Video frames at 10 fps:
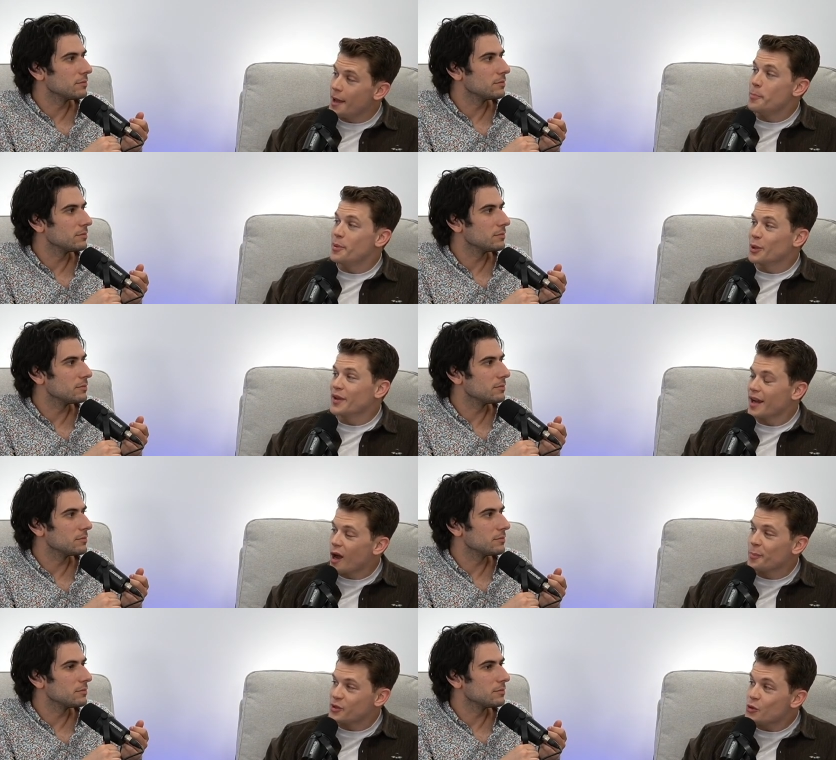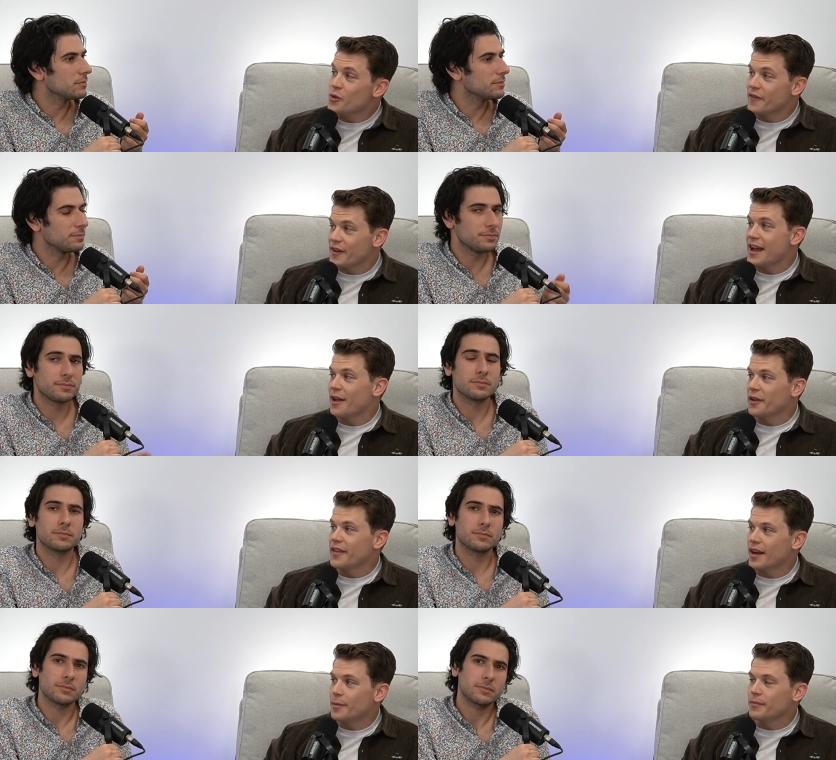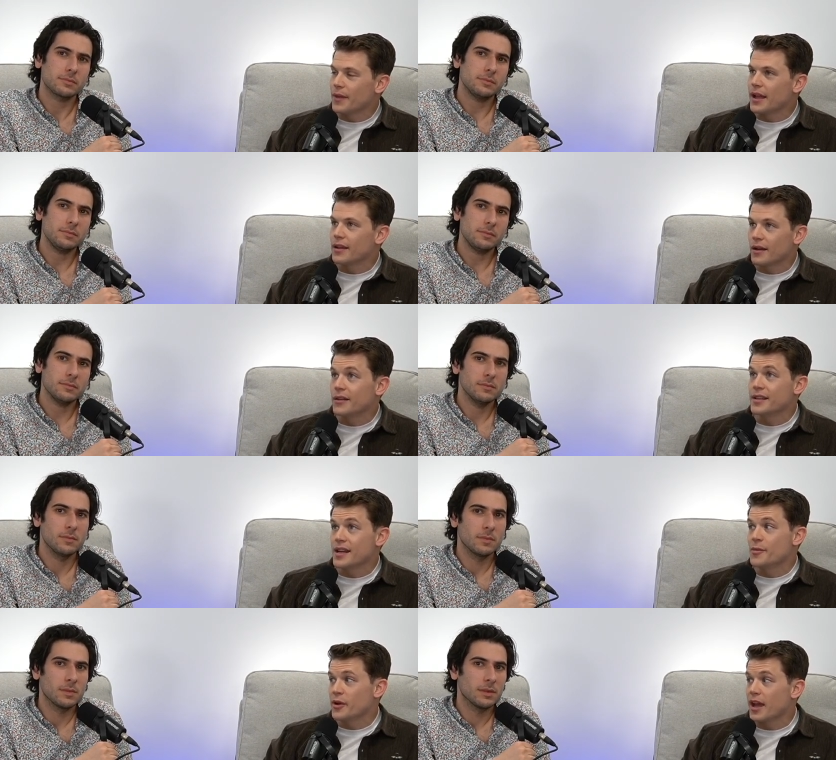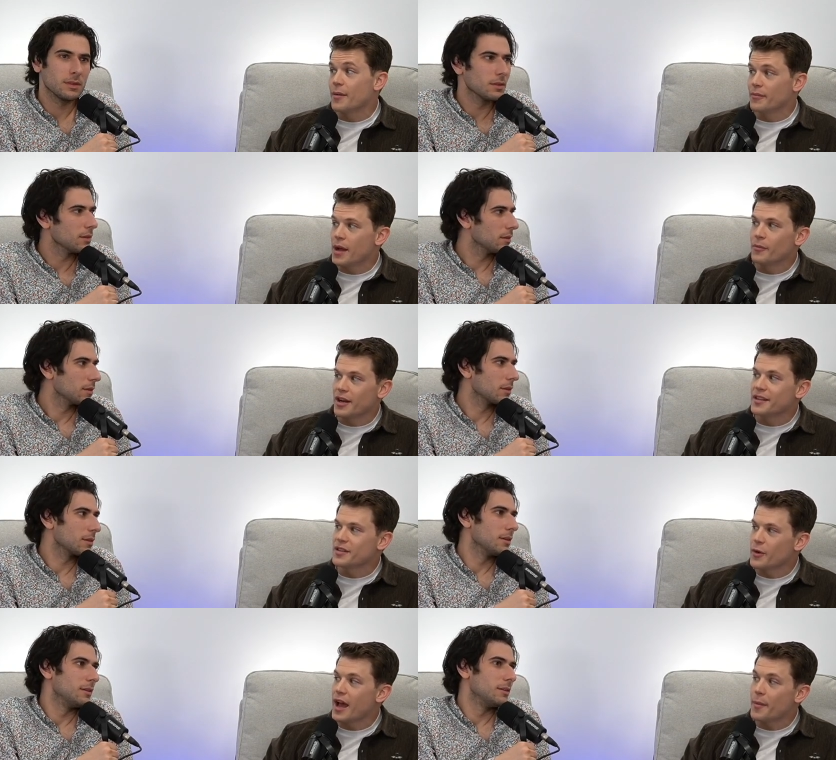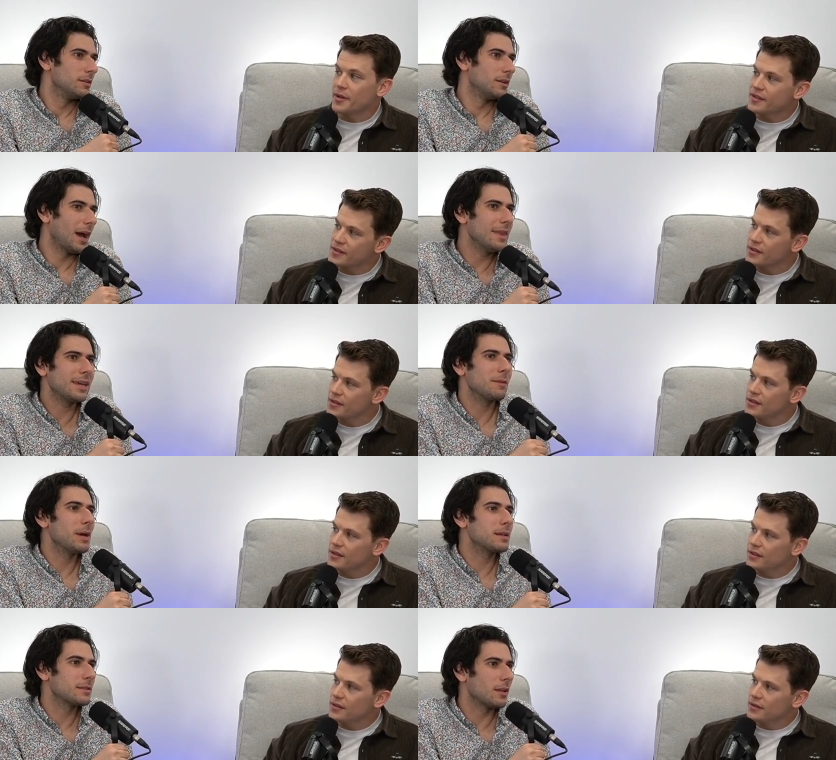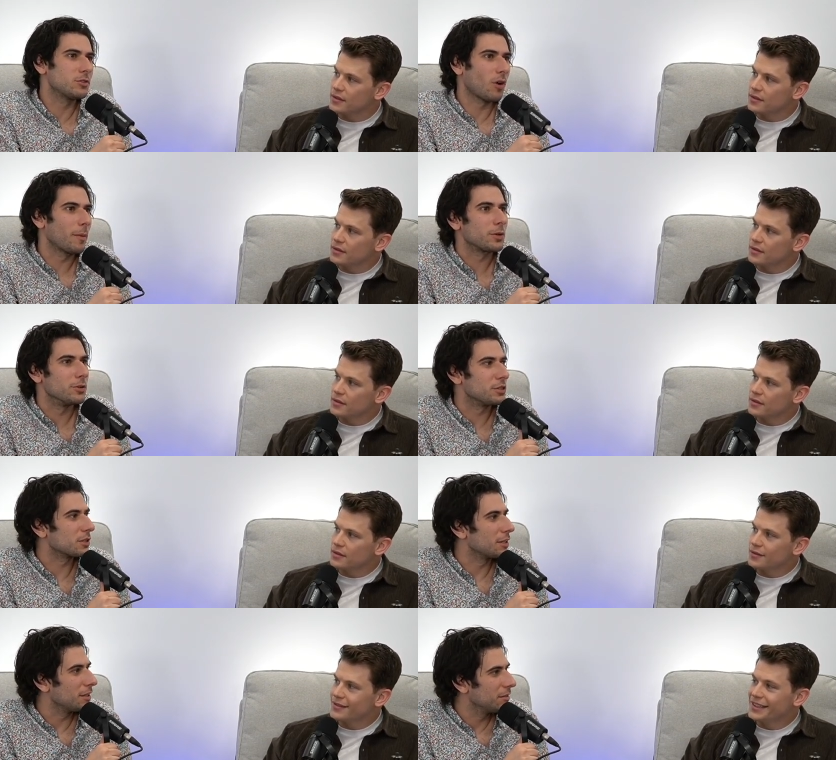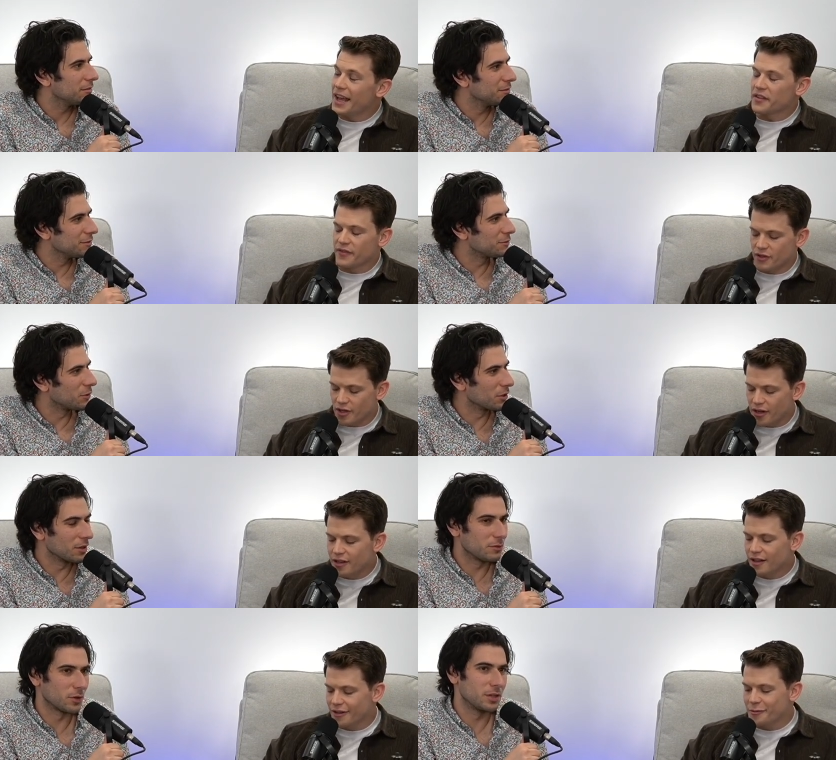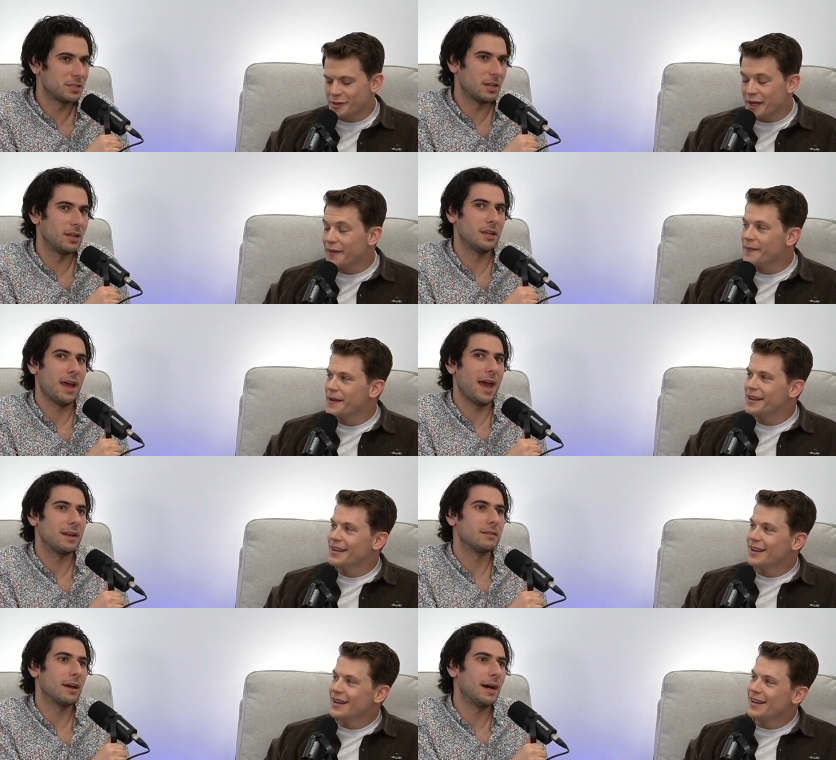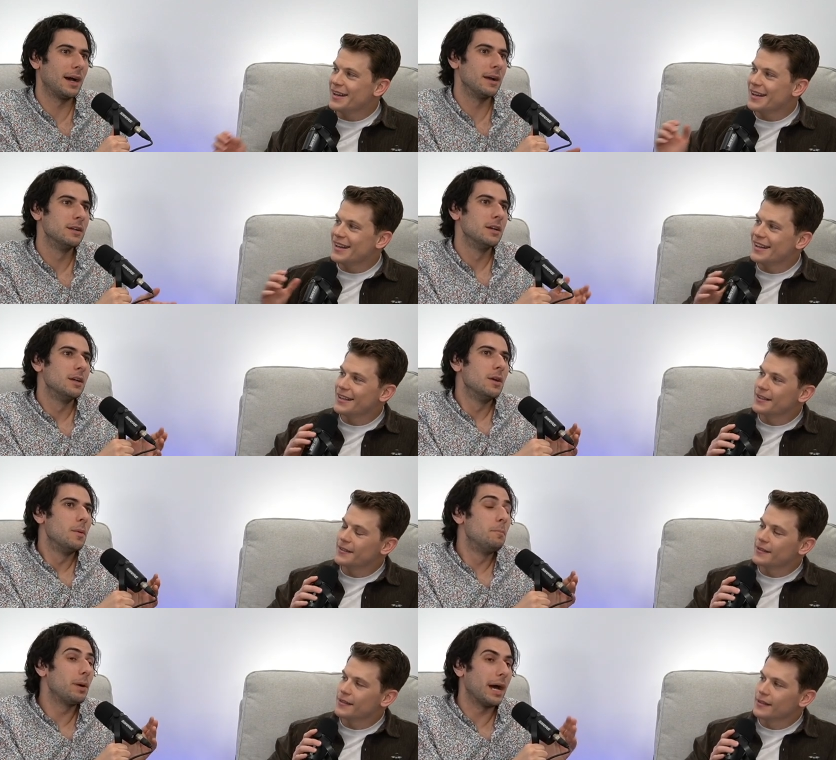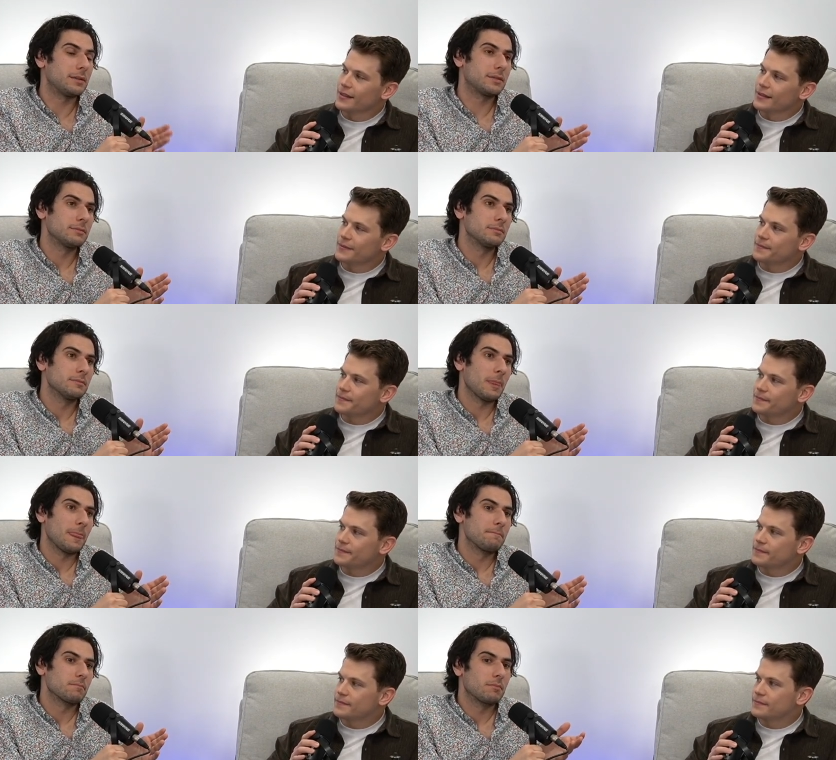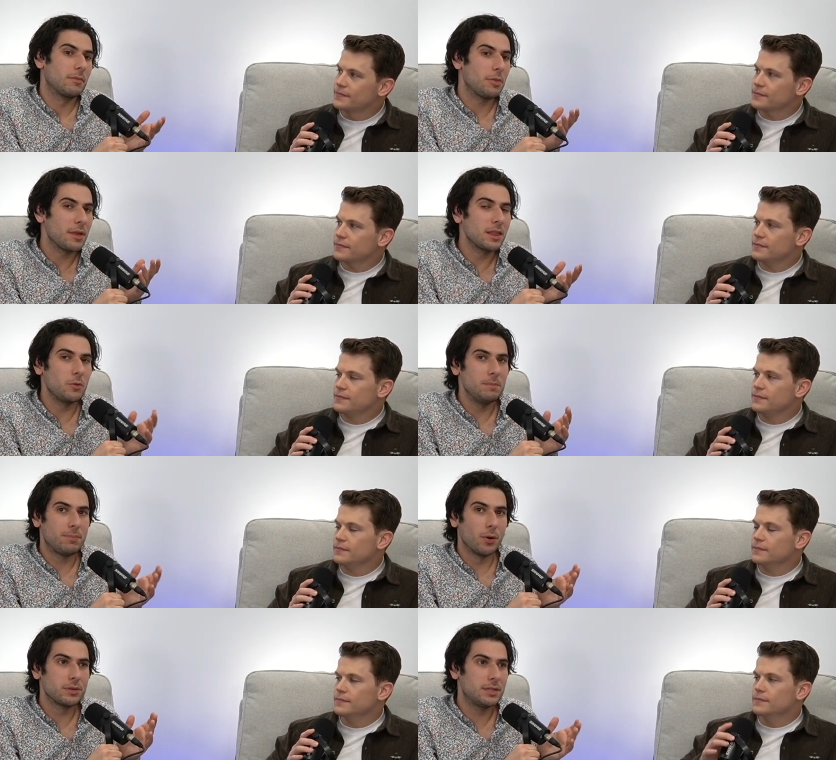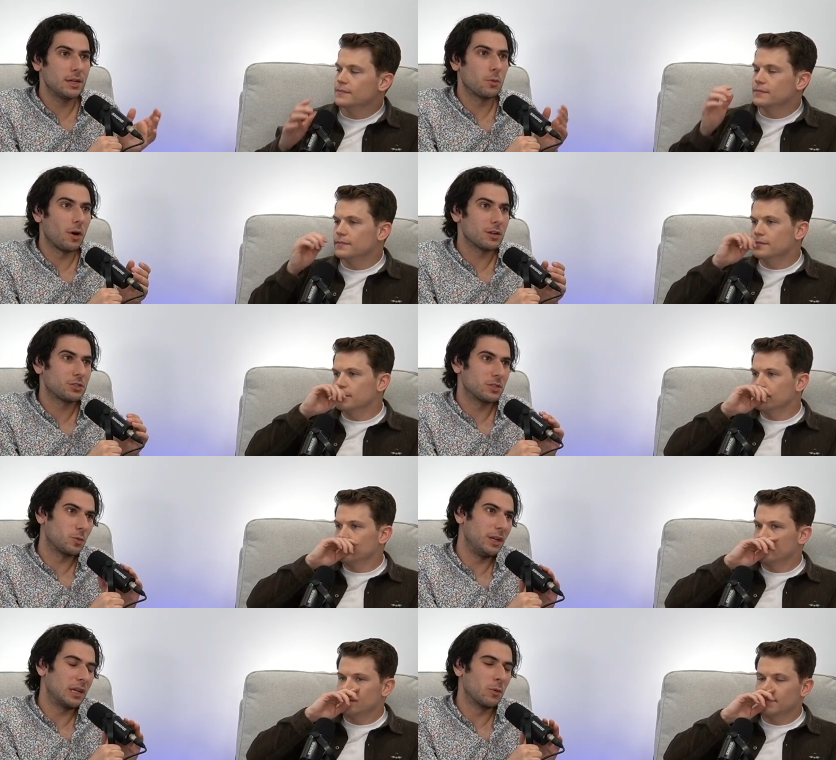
Speaker 1: at building up to the finale that I'm like, oh damn, okay, I'm I'm ready to see what happens. I think it makes sense dramaturgically.
Speaker 2: Yes, for sure. For for it to end. Uh, but the thing that we both did watch this week,